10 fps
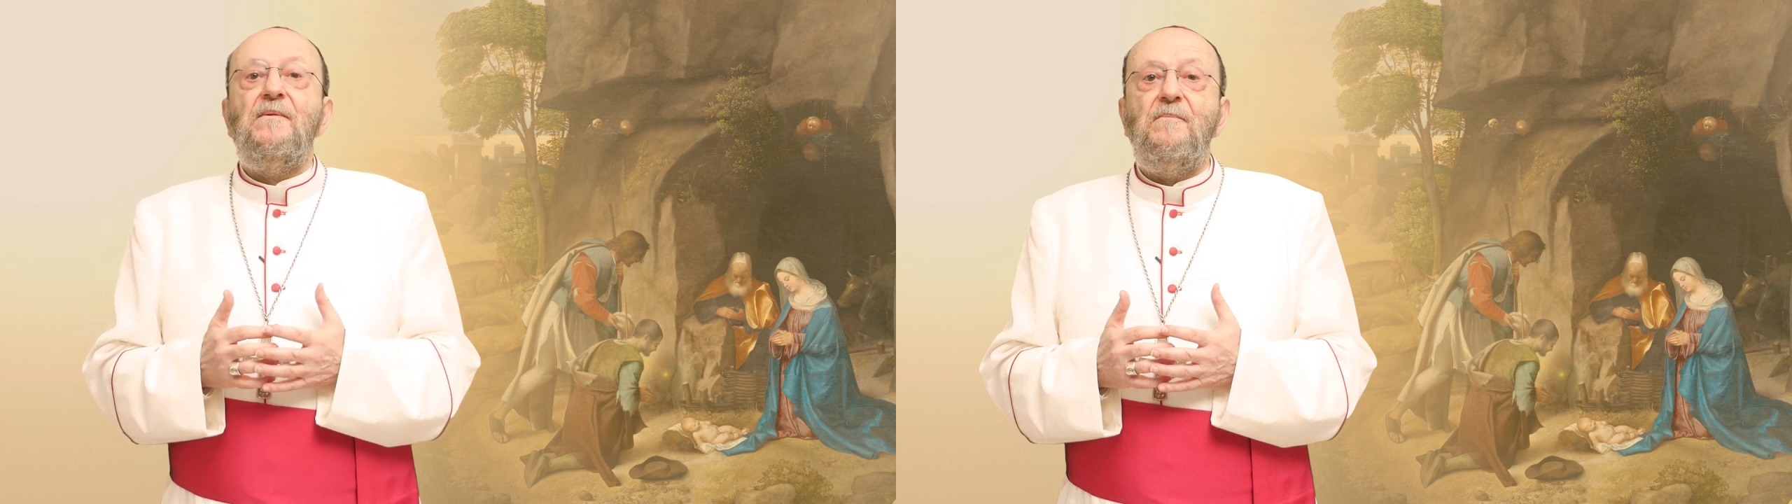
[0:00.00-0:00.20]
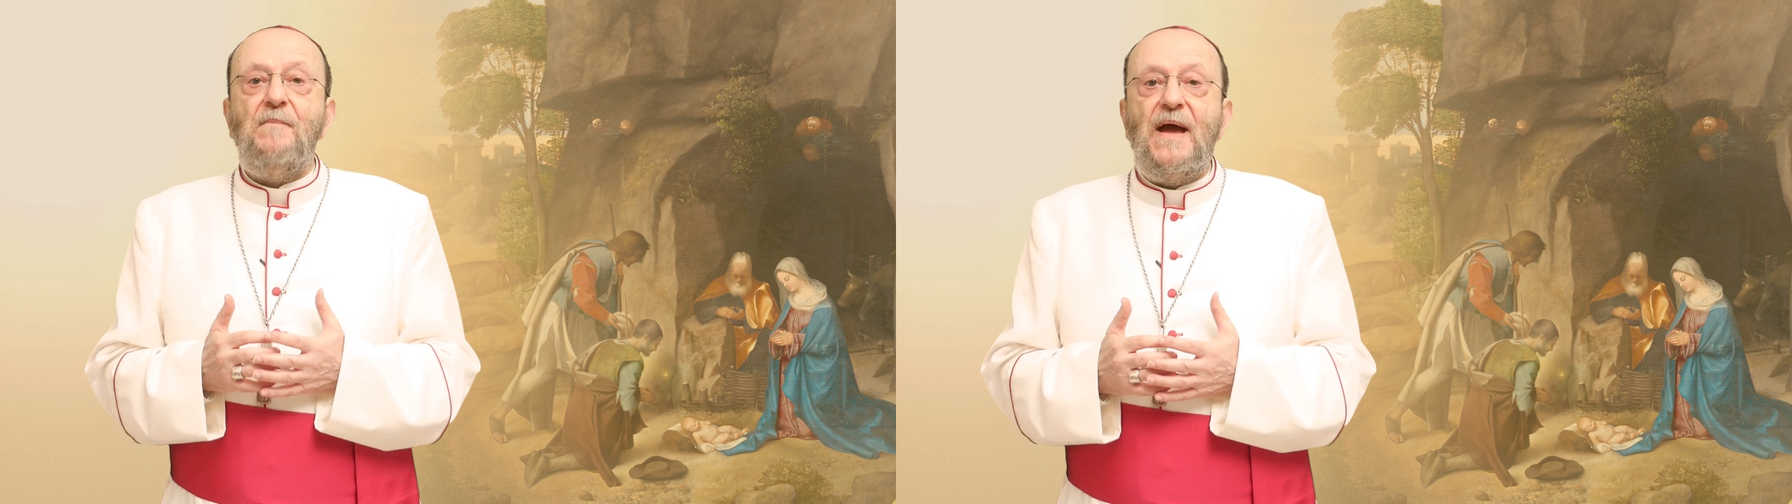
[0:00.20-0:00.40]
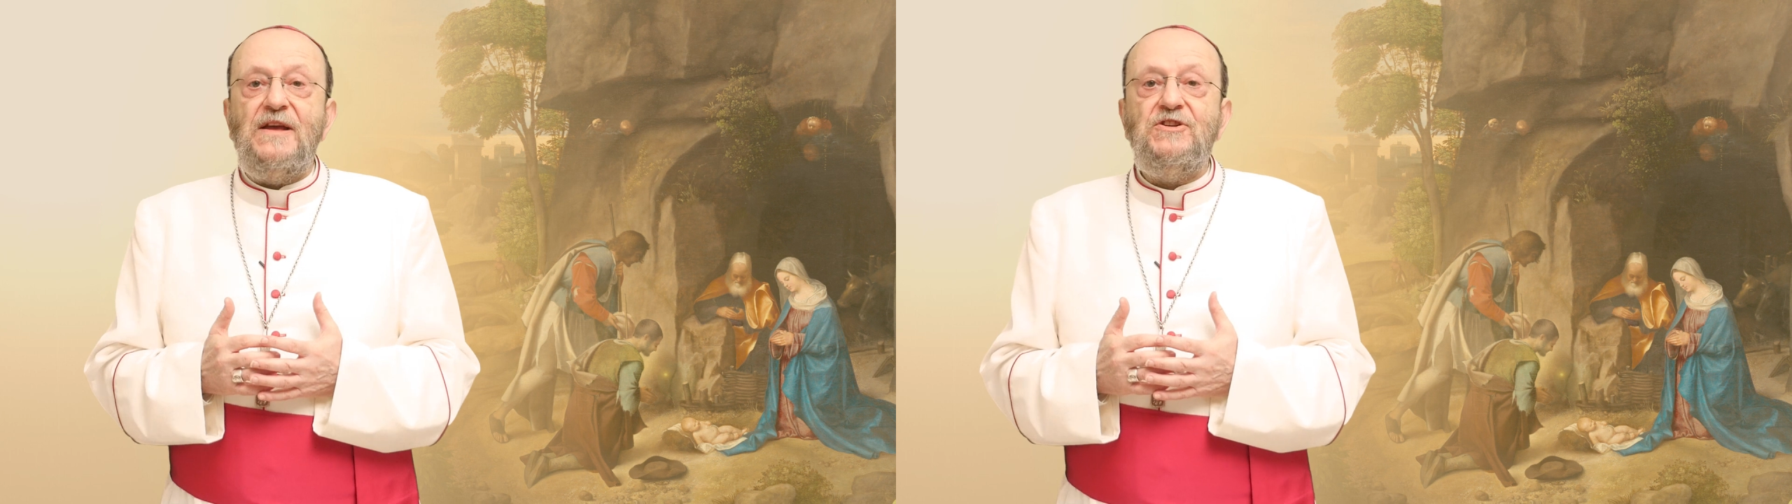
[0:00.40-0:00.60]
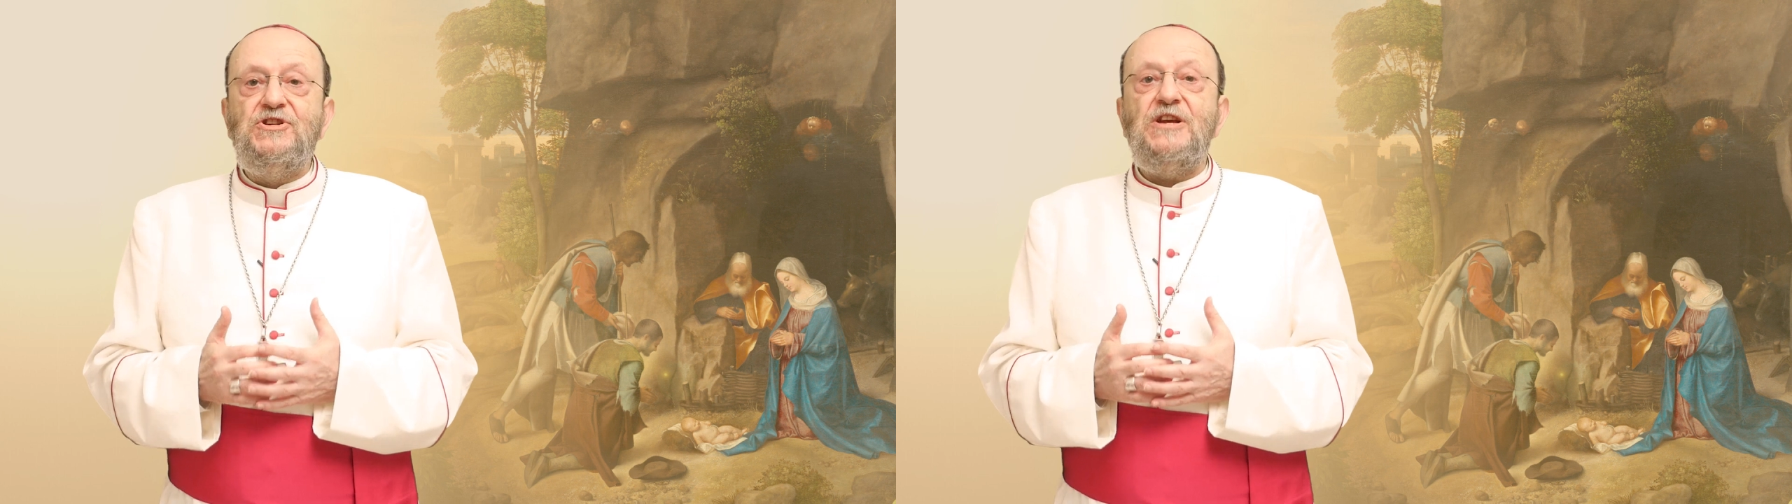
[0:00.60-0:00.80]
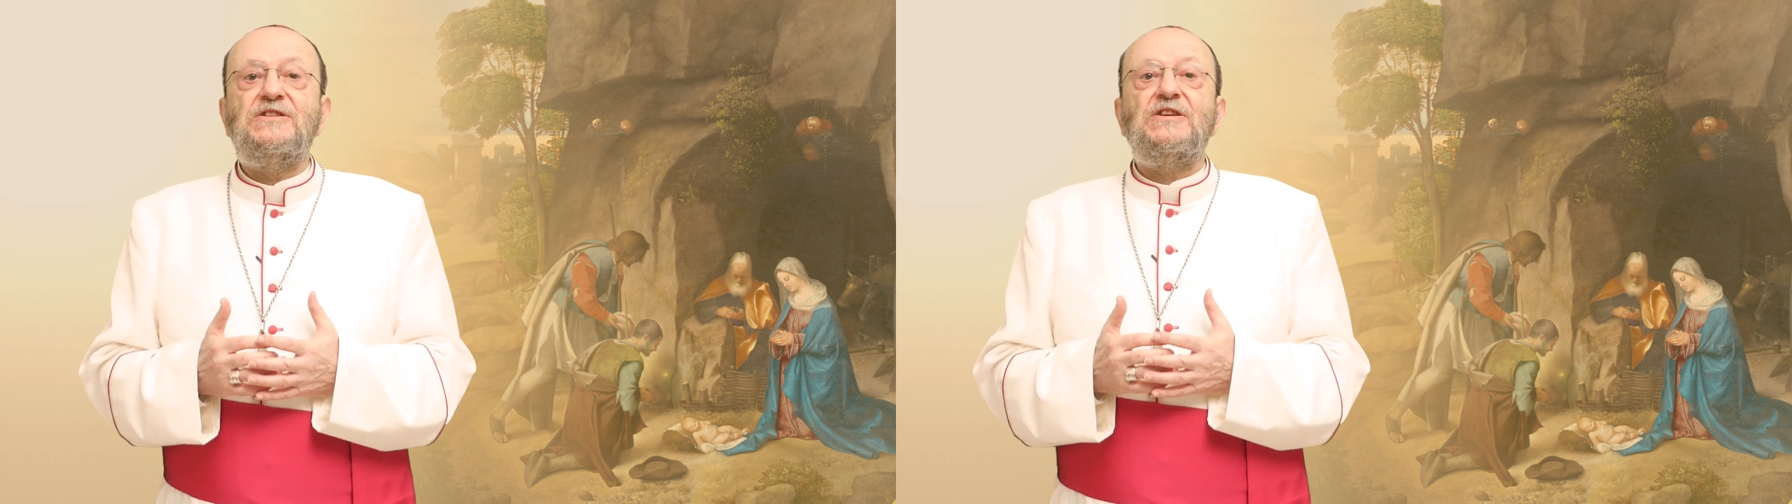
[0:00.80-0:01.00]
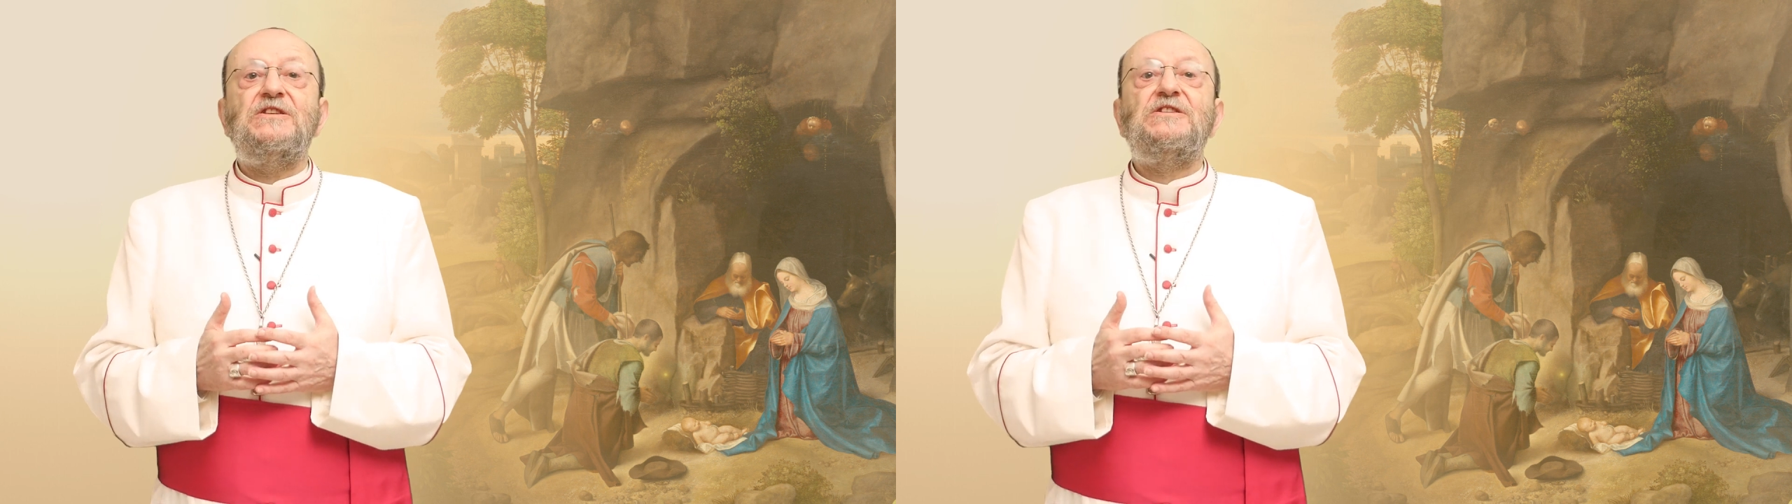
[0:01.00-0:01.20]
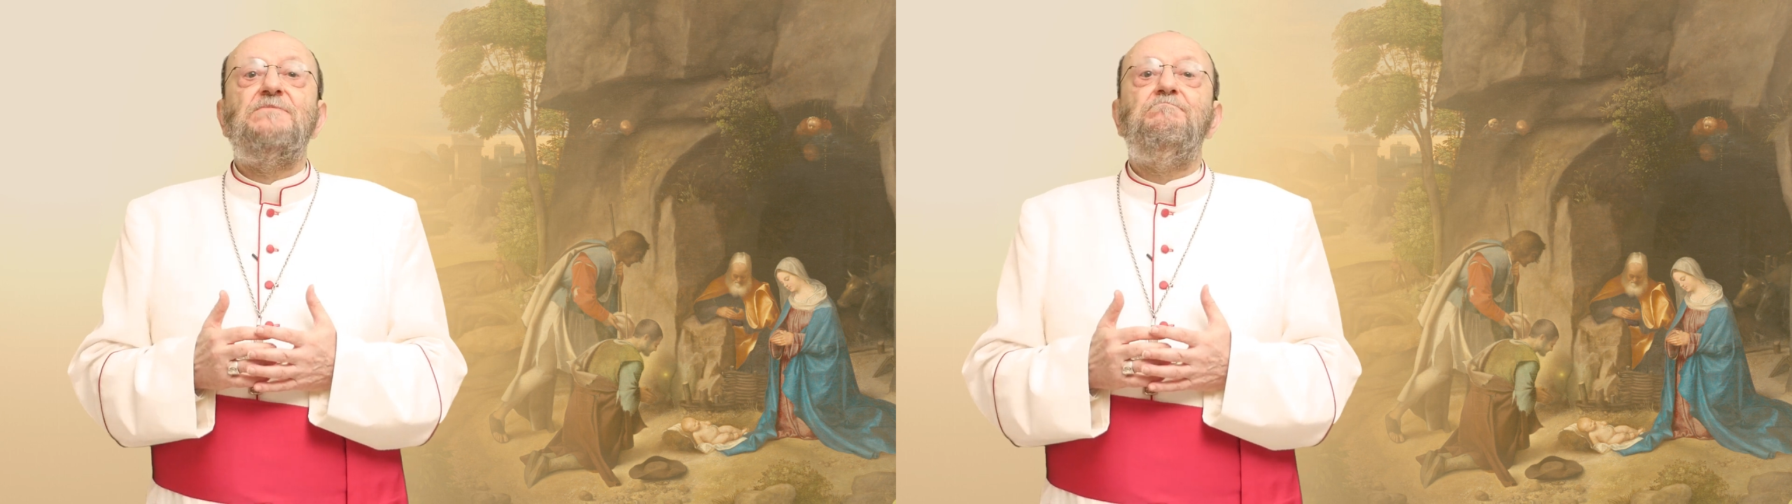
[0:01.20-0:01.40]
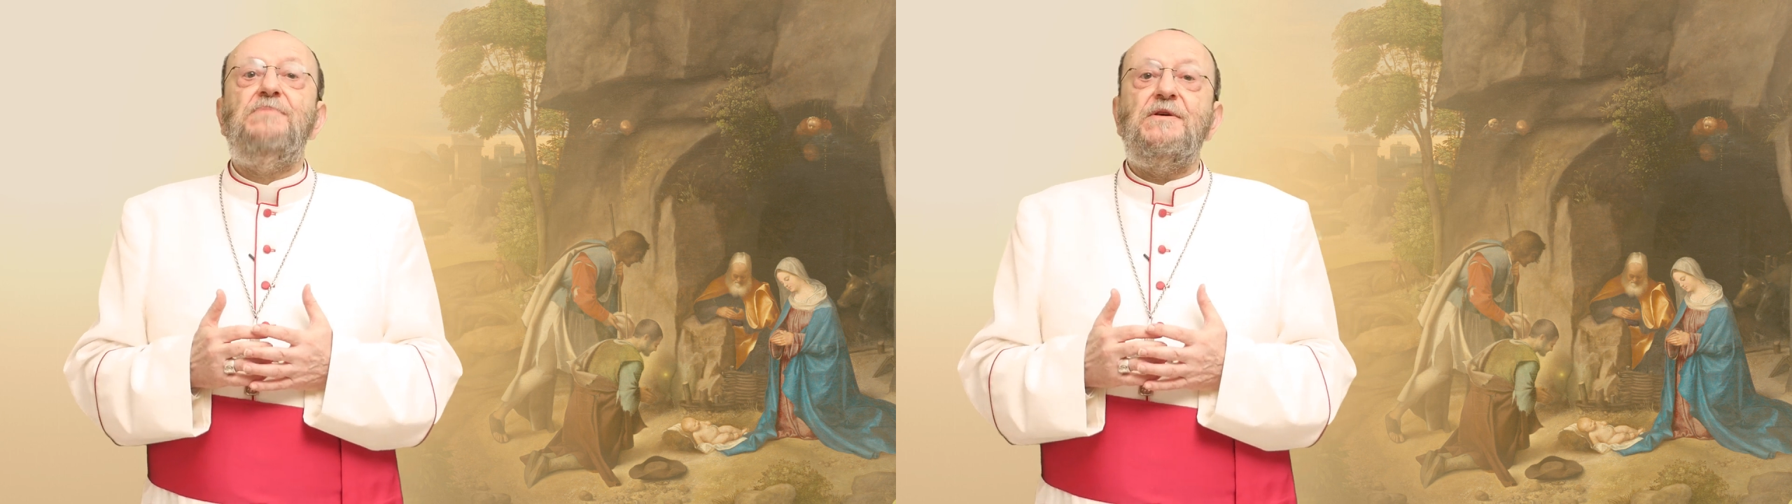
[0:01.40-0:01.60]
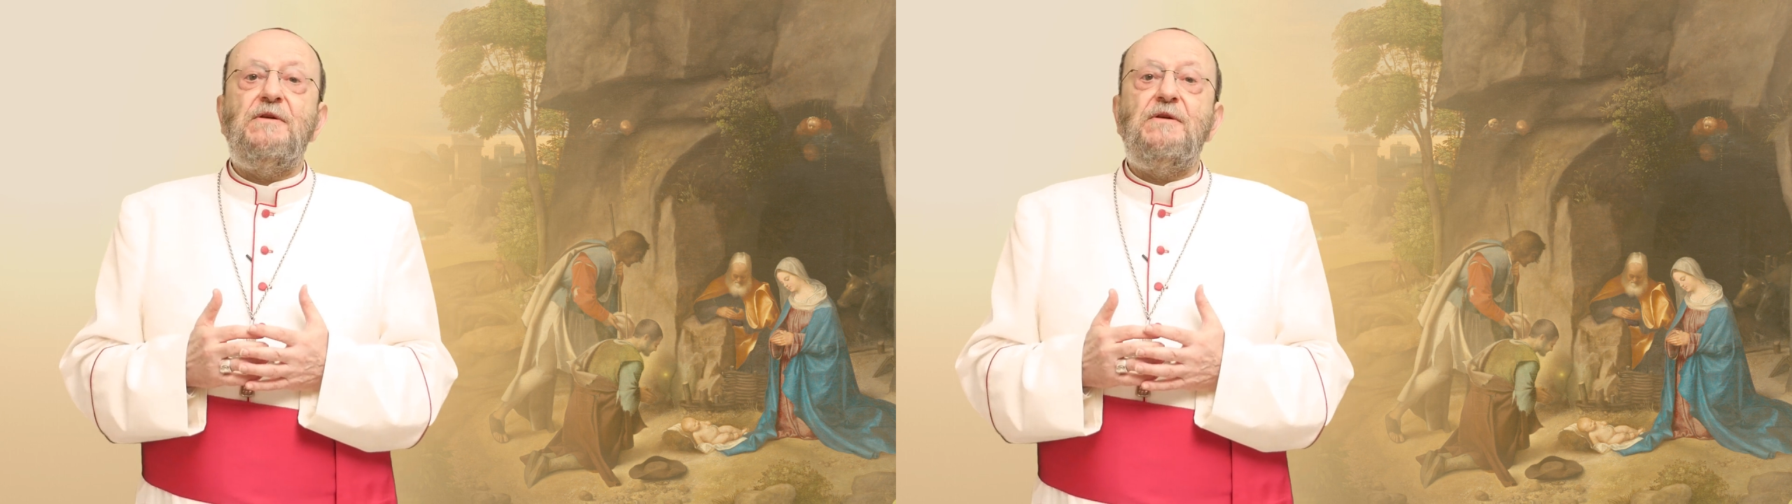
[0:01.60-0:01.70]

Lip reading: May Jesus be